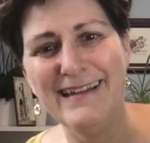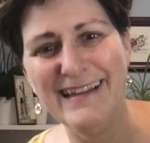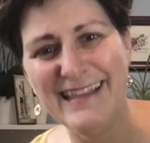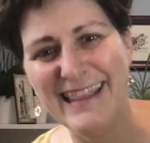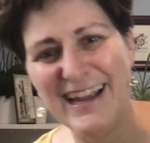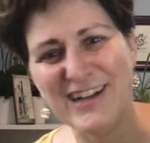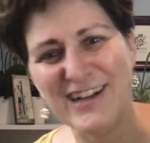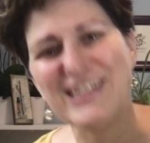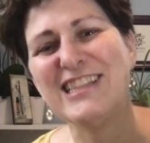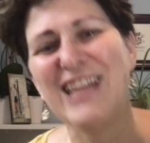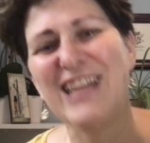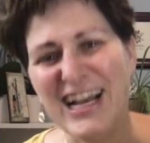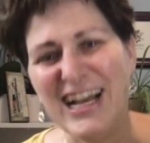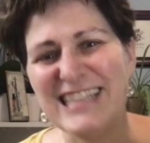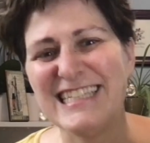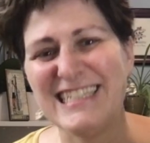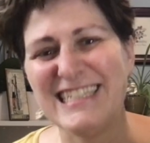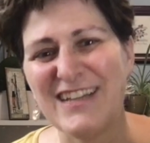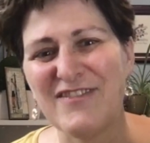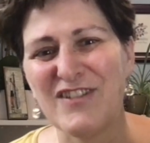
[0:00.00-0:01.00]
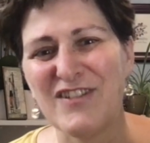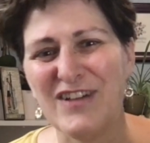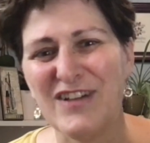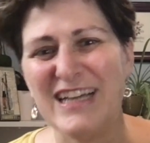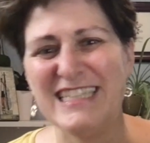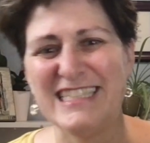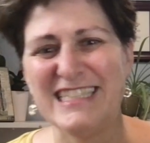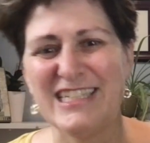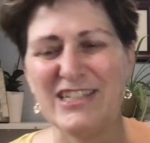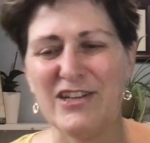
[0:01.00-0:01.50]
There's lots of different
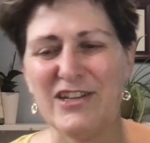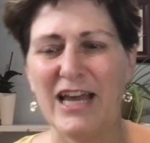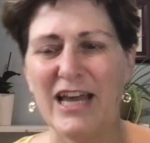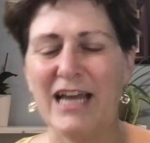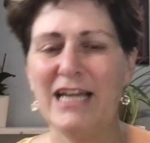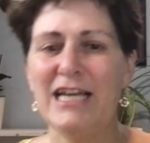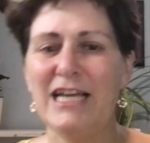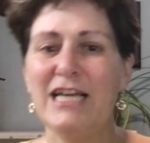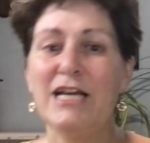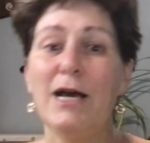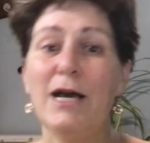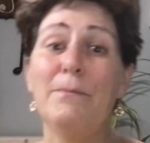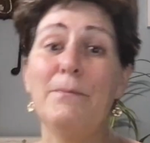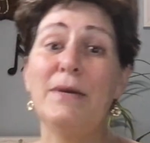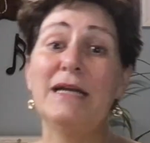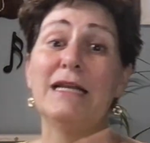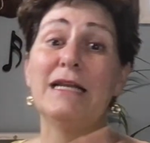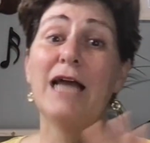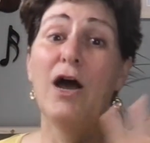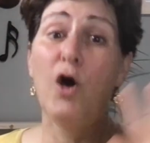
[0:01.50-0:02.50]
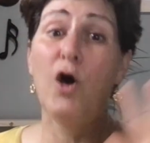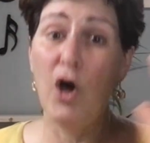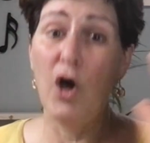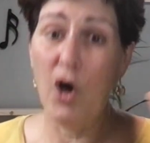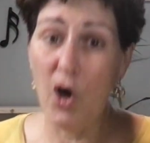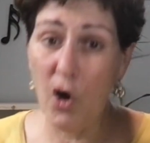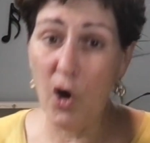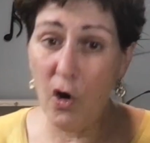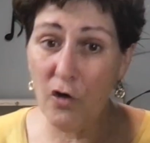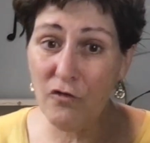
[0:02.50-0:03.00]
ways to do that. But
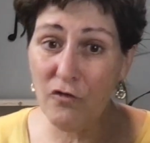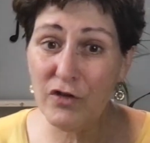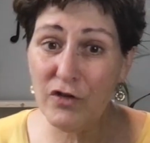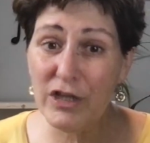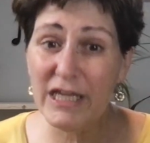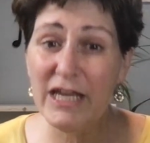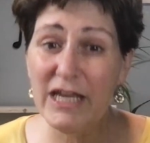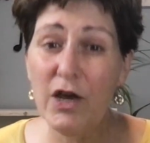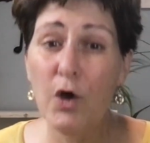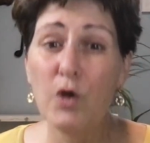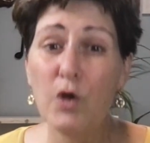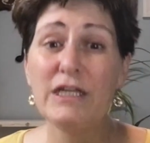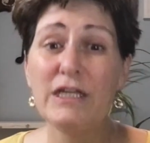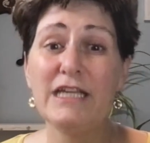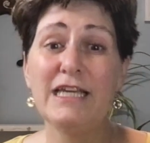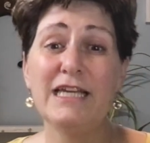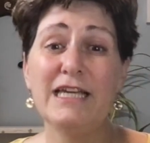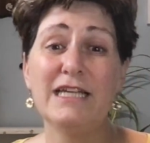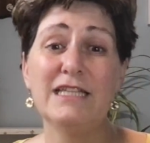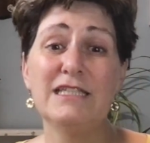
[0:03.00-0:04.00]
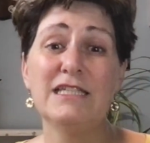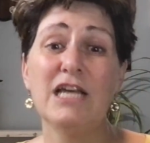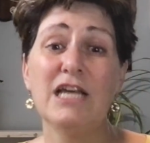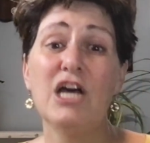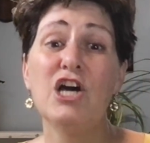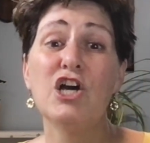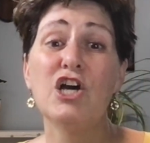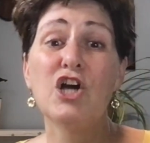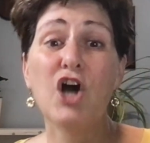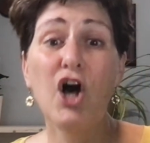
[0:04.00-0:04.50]
hopefully holding kids
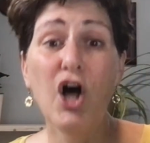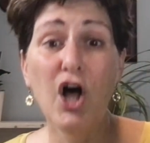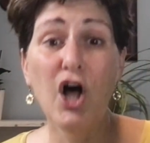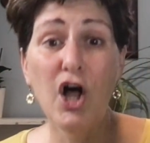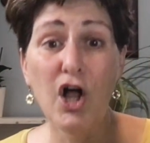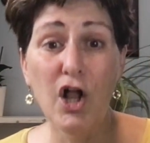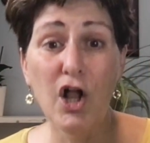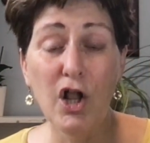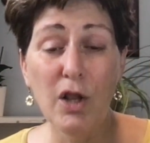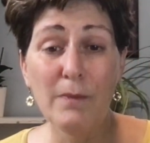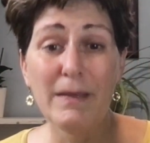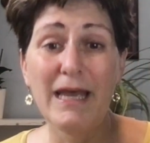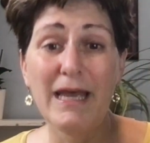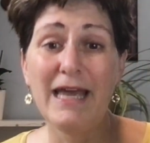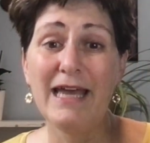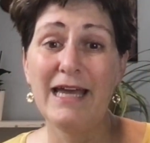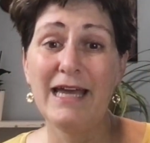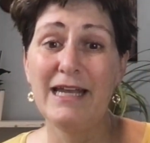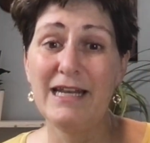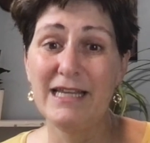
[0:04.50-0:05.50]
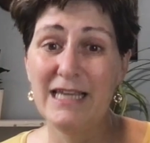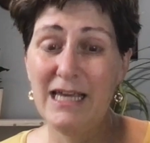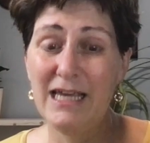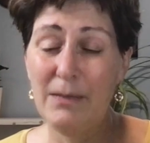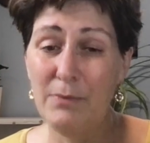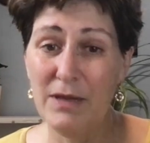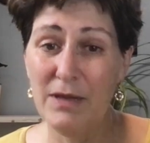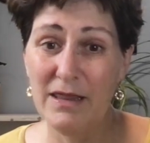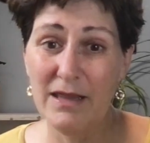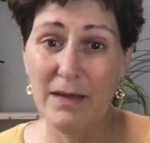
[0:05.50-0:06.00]
calm and
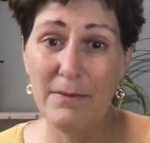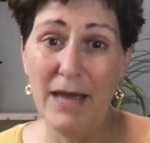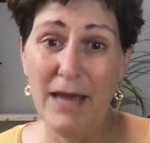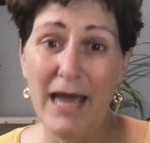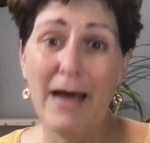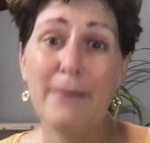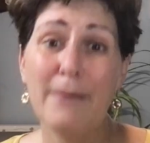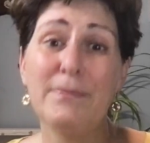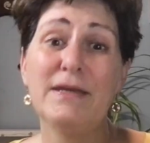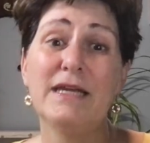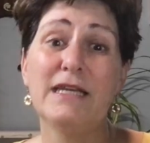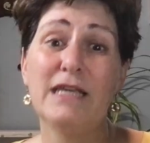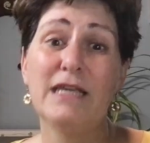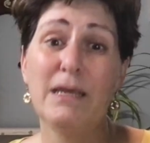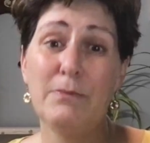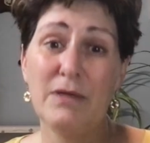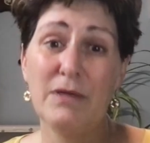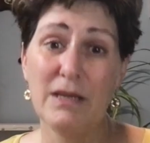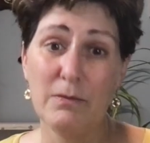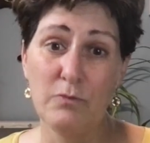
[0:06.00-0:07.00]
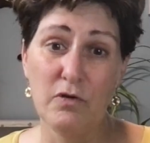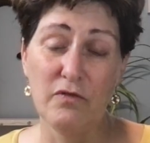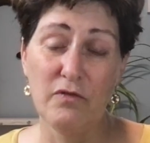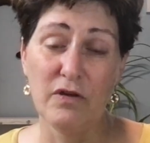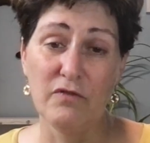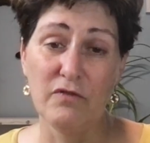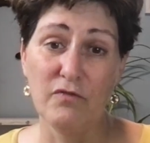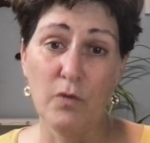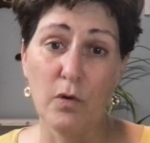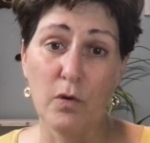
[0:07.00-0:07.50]
keeping them happy and keeping them
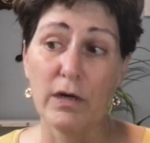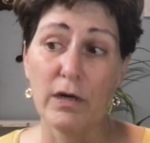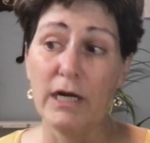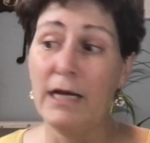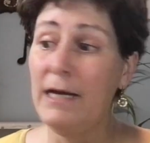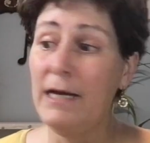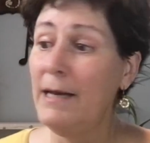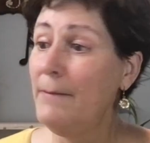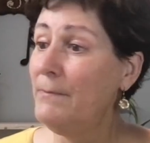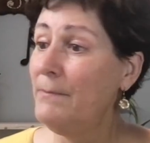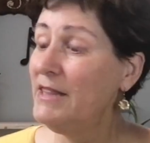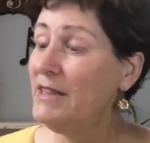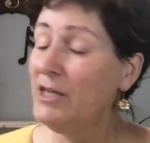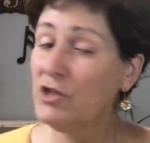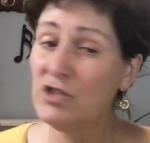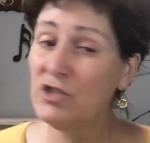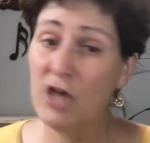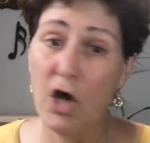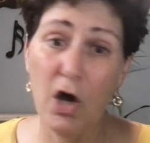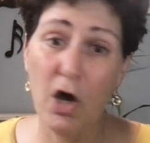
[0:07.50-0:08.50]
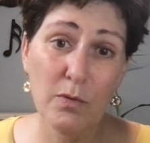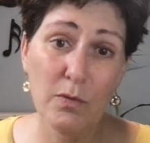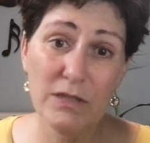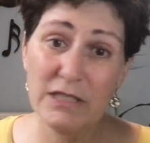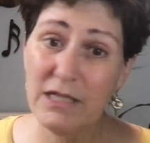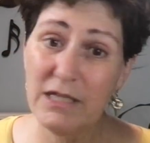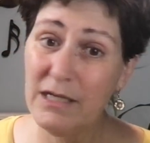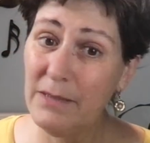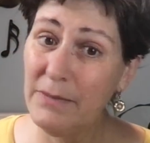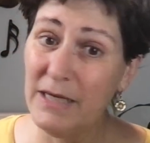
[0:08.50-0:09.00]
moving forward. But there's always
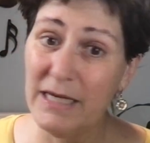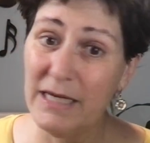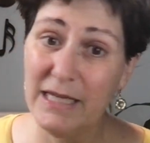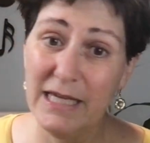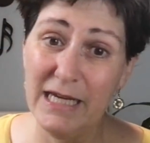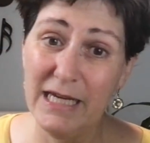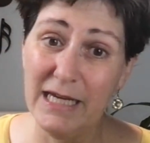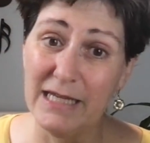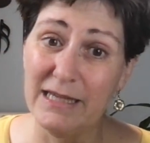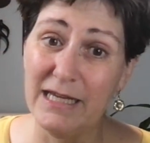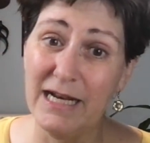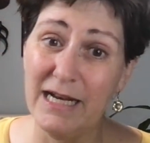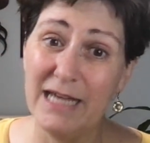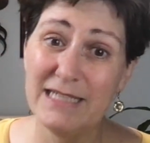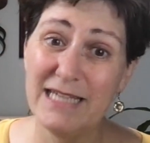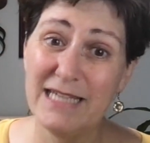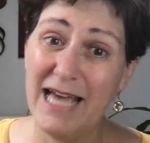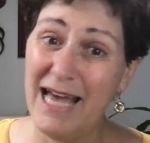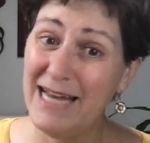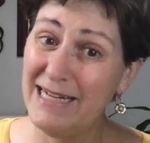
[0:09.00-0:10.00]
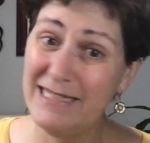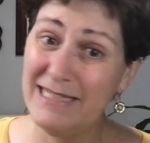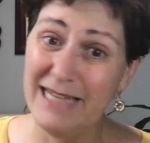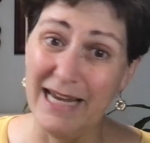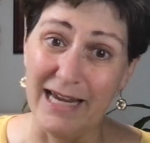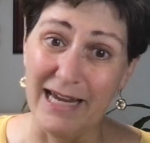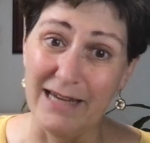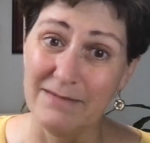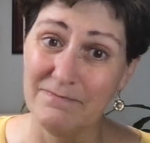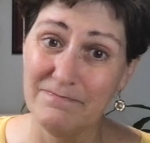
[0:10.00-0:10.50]
going to be a kid that has had a
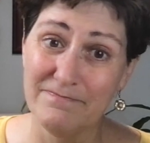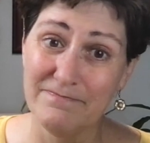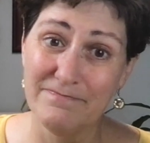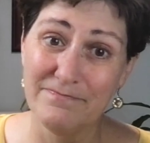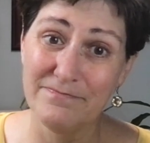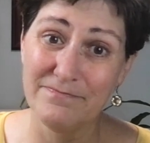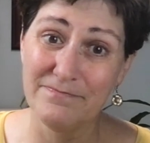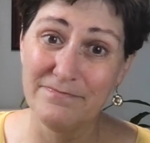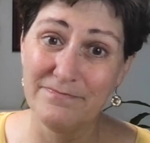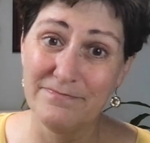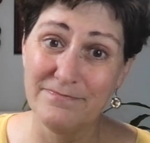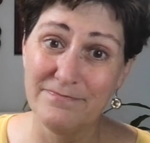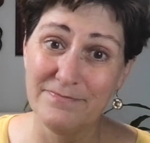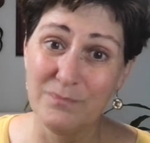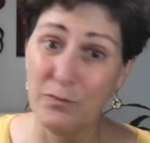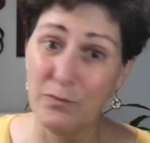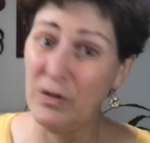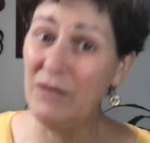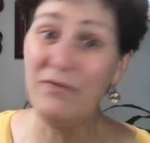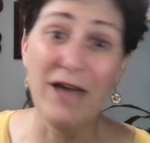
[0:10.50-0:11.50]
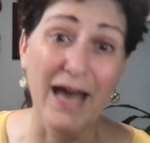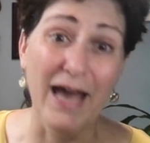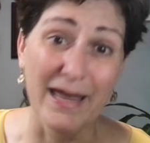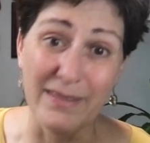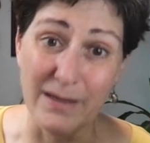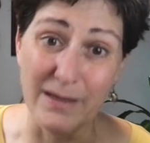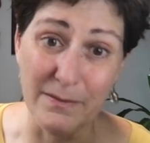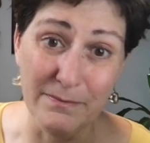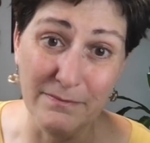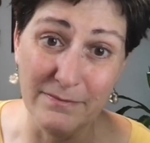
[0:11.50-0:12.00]
day. We've had
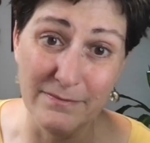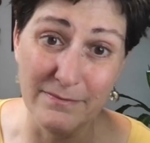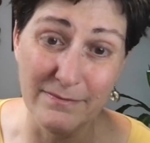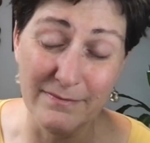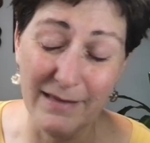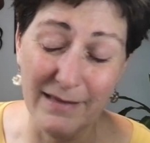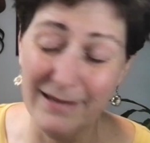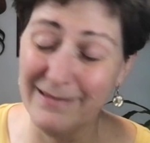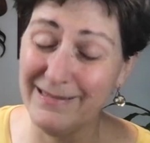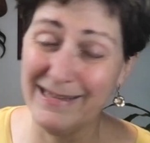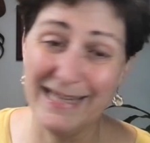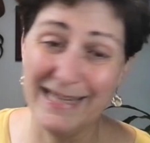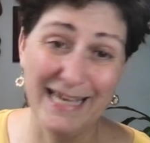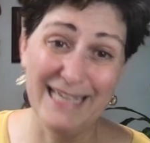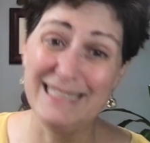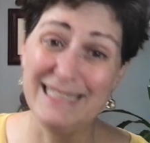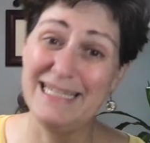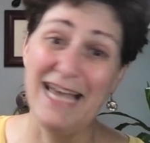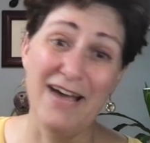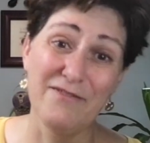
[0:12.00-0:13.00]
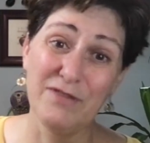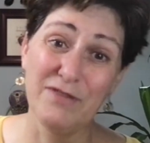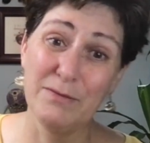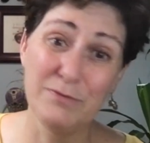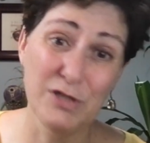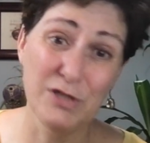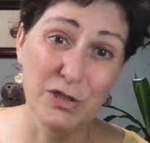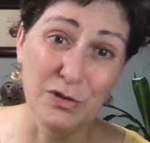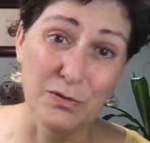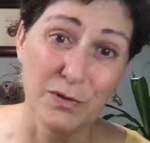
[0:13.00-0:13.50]
them. Kids have them
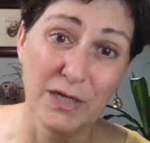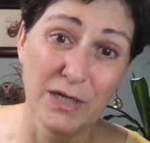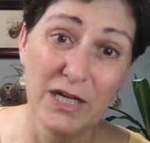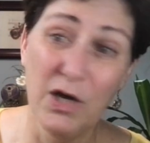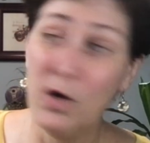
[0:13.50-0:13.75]
too.